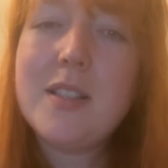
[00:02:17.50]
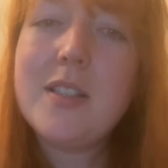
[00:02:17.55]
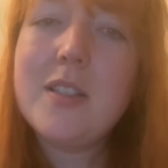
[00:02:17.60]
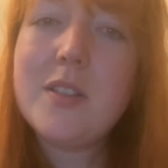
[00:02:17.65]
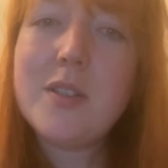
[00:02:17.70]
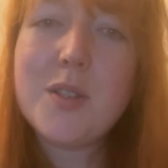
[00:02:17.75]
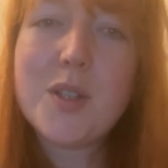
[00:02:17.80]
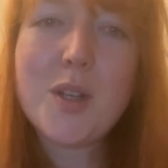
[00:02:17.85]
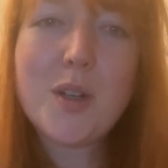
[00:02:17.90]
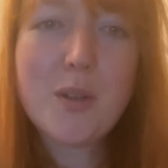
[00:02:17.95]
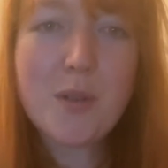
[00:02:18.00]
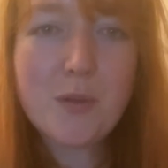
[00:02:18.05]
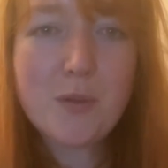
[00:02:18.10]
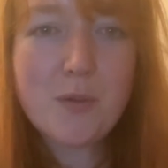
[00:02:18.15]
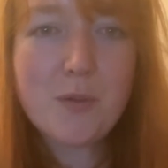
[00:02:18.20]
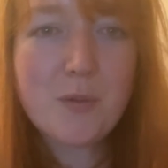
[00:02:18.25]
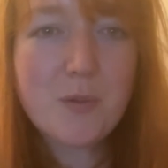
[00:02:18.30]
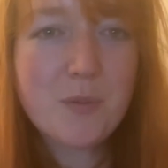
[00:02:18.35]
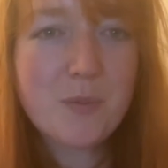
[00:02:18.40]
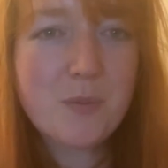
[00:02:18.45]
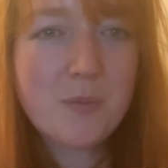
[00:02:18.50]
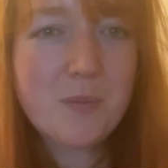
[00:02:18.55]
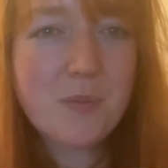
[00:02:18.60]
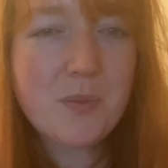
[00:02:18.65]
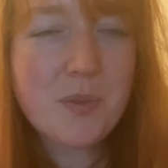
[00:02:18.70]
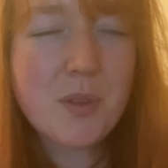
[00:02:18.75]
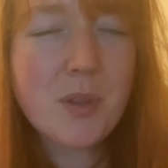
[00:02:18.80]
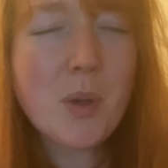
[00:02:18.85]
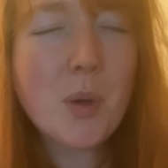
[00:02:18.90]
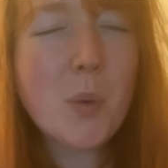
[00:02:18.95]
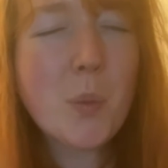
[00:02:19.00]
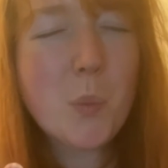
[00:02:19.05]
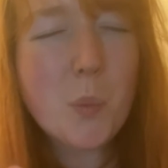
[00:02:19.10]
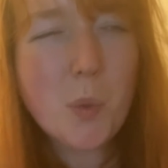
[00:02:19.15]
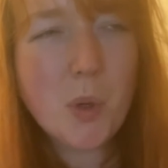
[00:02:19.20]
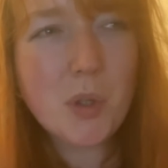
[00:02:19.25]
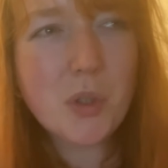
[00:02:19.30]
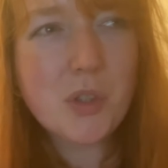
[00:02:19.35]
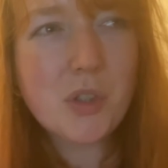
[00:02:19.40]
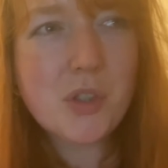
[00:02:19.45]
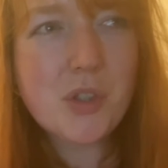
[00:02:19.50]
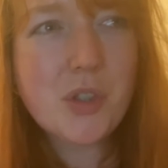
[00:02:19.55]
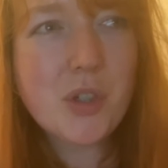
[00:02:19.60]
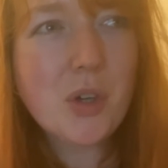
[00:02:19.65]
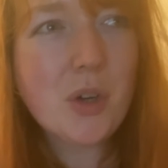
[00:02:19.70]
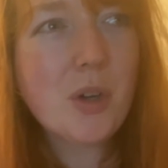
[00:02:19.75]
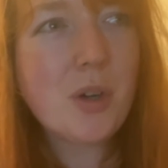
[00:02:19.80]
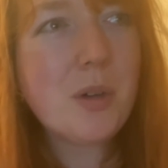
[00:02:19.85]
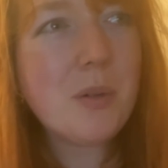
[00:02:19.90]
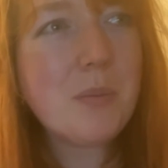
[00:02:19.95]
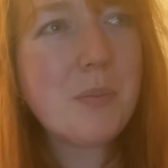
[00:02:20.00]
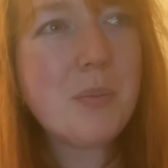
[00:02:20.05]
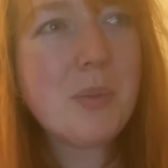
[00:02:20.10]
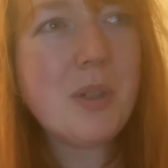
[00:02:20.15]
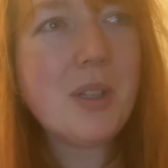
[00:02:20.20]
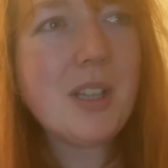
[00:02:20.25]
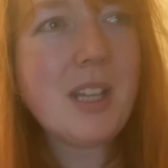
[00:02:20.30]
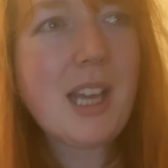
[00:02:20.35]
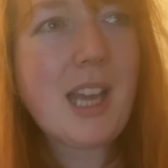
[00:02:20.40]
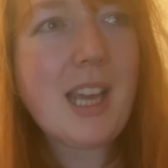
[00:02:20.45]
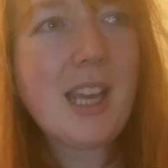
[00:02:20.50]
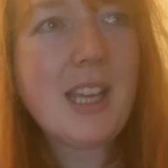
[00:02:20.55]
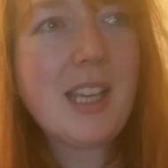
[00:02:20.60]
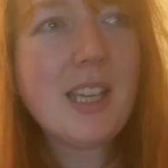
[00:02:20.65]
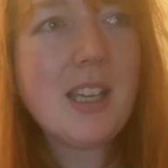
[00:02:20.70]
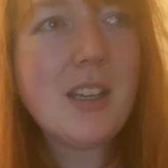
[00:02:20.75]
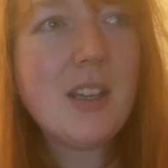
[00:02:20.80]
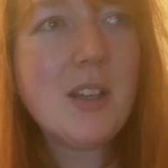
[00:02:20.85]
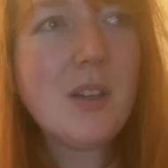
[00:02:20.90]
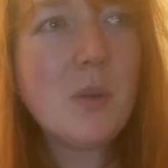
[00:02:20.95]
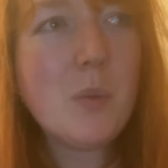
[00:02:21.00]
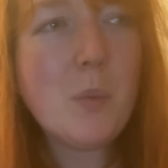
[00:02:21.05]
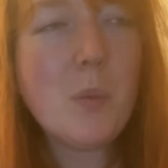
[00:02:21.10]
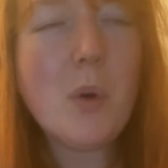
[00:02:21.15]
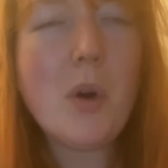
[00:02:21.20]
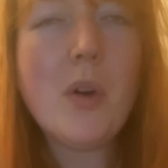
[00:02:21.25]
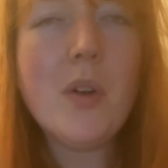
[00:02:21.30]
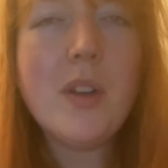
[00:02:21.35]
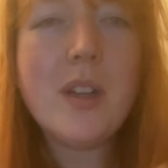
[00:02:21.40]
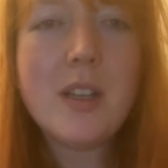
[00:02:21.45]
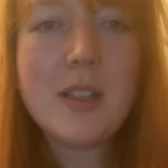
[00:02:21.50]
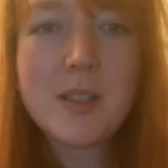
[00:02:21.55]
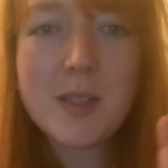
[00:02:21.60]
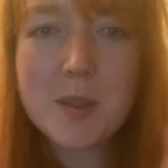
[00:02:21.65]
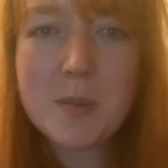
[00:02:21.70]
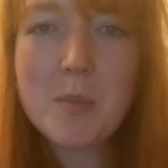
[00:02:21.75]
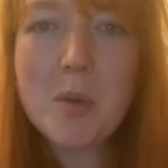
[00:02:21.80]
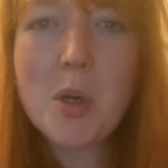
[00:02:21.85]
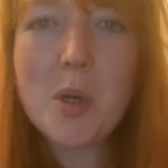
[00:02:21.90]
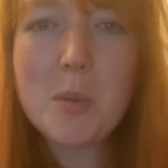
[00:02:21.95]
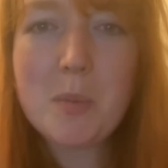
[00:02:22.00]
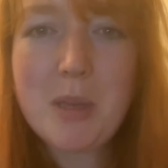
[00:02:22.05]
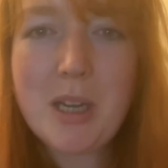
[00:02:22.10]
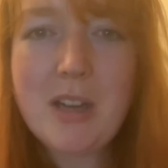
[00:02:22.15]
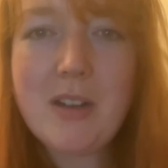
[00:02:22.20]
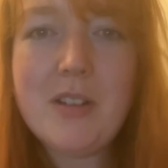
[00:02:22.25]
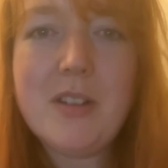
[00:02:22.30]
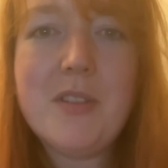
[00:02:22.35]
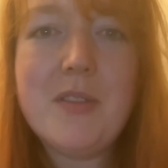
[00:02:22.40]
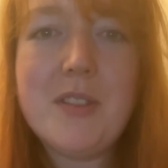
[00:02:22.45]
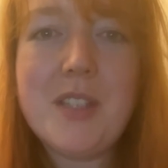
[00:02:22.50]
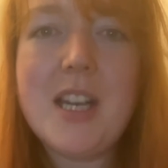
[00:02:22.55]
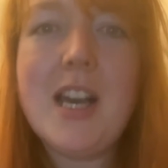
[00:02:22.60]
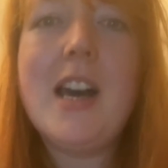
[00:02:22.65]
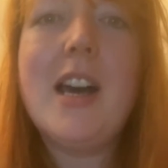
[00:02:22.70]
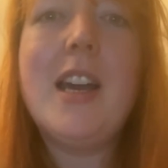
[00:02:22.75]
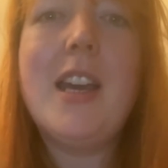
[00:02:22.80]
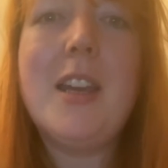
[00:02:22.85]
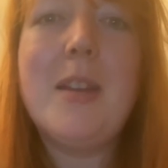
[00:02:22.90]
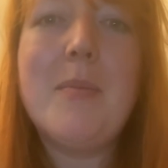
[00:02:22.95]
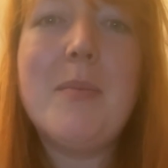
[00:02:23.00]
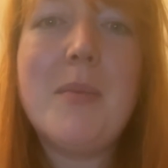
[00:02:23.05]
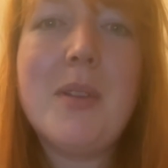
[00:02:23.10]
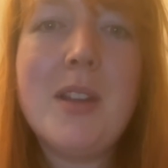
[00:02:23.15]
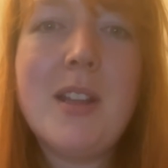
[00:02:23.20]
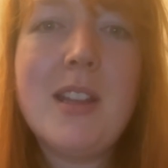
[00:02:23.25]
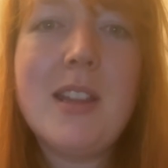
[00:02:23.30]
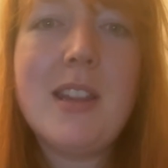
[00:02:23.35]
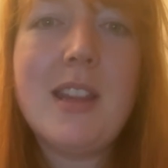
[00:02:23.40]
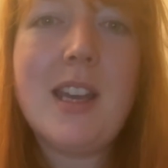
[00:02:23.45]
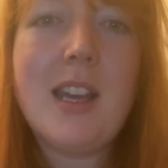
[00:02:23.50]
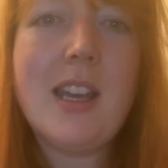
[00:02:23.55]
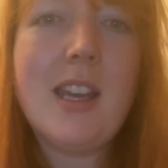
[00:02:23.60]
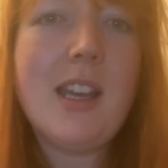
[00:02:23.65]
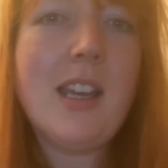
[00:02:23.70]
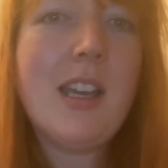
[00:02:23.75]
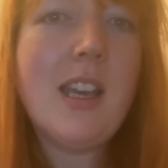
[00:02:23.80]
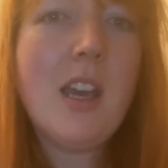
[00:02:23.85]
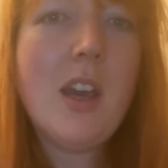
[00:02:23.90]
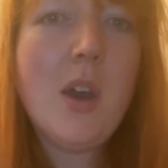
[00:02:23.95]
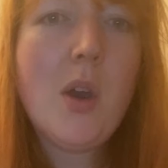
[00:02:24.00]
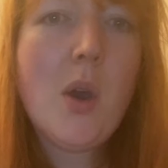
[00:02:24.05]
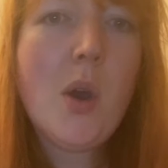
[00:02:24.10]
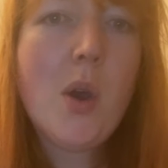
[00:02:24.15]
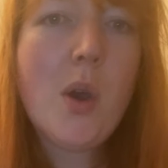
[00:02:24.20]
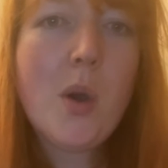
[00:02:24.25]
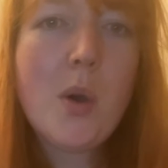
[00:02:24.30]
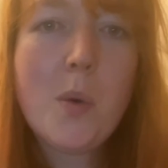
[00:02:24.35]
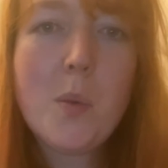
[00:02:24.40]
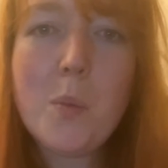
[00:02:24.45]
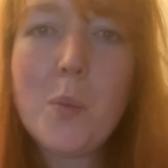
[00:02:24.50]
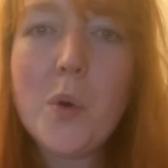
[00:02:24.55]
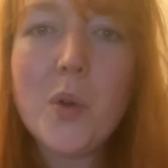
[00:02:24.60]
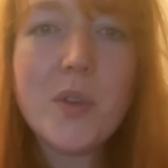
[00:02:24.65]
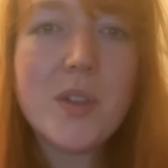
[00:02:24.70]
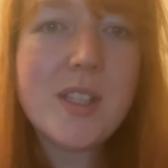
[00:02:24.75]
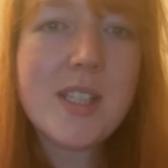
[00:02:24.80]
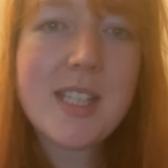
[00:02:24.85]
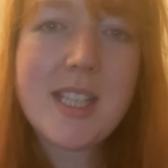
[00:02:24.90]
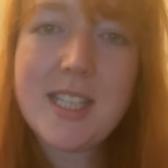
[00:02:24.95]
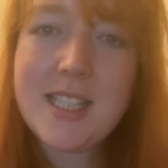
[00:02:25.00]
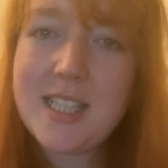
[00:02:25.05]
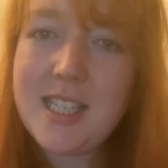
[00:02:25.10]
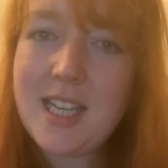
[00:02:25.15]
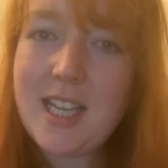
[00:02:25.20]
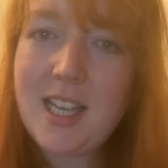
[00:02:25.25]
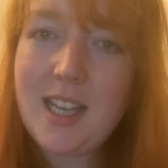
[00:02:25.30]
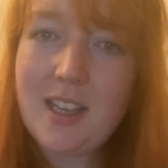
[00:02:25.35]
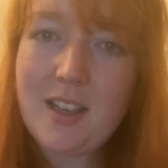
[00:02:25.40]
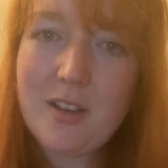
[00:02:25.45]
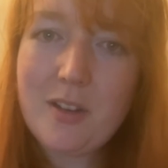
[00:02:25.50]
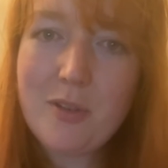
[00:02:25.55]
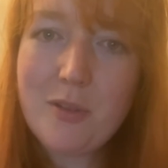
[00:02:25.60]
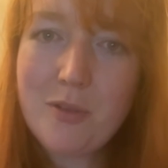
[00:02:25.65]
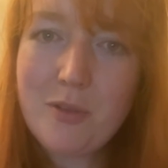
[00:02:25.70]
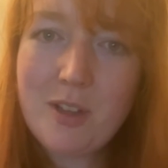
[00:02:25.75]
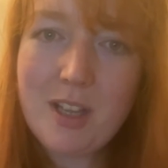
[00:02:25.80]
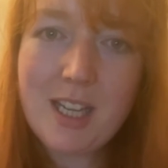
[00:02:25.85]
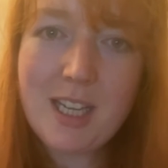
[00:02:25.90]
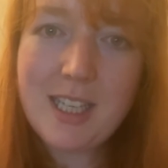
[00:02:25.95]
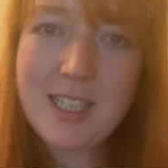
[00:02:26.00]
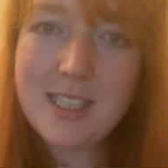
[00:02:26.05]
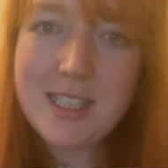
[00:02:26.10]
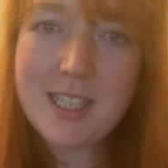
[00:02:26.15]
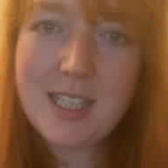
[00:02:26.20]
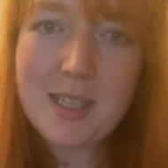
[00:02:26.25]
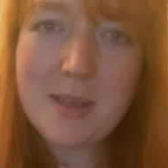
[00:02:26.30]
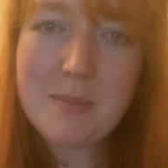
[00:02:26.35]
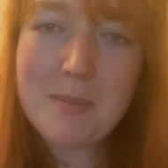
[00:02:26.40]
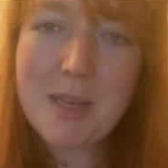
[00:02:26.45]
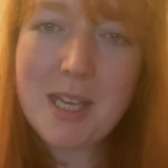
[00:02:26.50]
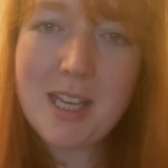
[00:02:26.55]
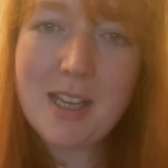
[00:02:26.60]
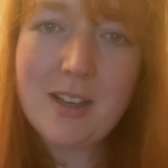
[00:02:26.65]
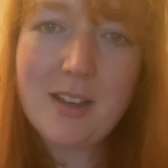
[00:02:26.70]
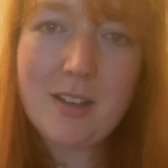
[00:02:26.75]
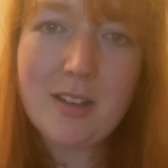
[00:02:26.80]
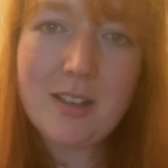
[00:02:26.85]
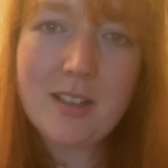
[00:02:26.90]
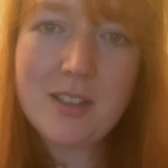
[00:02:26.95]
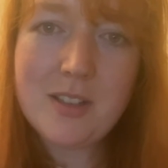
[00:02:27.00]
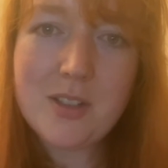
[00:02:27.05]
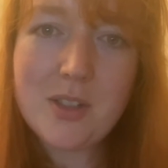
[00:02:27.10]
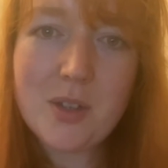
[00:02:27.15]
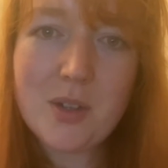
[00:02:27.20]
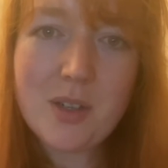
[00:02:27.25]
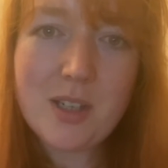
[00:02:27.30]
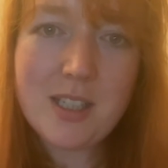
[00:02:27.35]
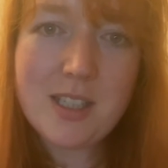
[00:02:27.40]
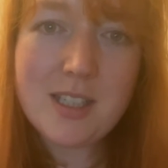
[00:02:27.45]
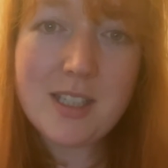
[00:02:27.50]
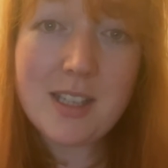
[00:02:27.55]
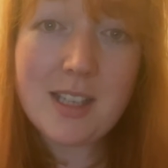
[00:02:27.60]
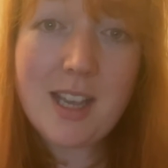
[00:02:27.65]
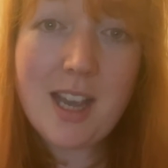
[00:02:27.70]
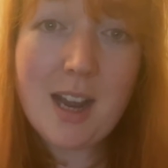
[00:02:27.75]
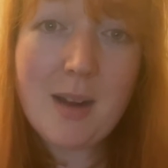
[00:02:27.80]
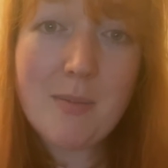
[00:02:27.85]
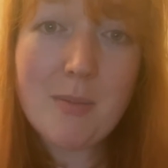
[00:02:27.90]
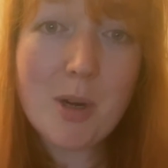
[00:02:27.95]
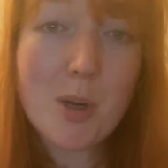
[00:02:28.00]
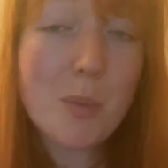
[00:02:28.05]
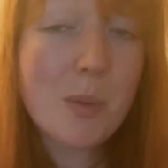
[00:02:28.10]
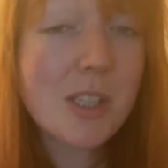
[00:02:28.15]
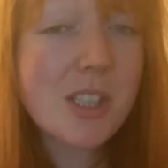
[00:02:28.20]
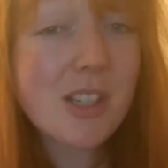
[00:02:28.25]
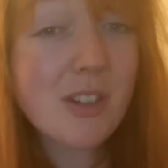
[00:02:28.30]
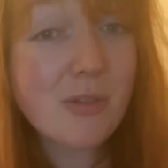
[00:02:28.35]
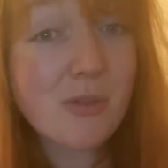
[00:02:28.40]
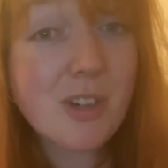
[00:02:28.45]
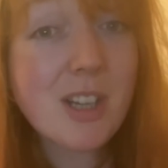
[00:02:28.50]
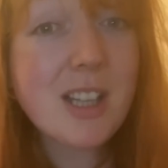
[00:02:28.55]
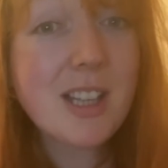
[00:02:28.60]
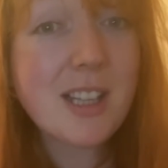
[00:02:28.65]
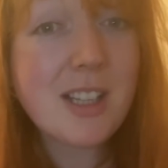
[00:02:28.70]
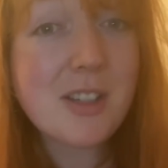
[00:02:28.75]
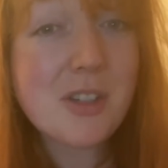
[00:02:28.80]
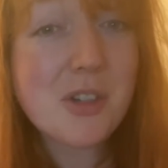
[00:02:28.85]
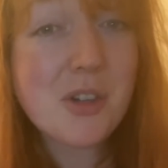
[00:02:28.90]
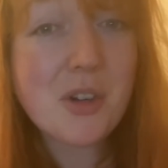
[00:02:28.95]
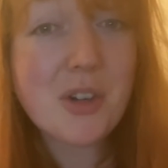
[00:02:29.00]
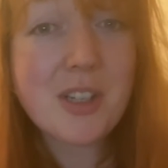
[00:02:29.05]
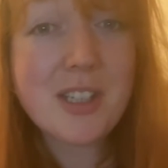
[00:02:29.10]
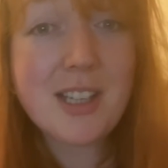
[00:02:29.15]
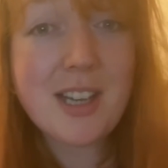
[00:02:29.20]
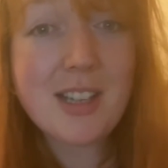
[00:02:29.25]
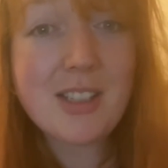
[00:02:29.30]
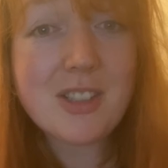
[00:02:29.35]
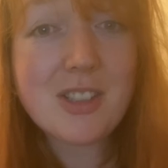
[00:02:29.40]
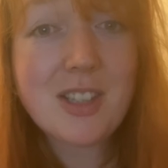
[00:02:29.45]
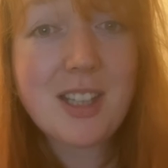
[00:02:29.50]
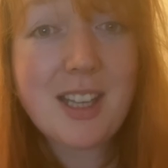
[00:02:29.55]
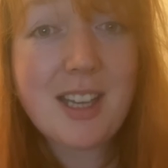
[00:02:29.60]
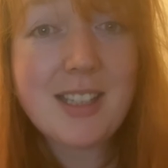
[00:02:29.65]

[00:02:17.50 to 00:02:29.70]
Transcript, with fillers: sort of not one shot, but like one small period of time, like one sitting for eating a meal and talking to the camera, which I really enjoyed actually.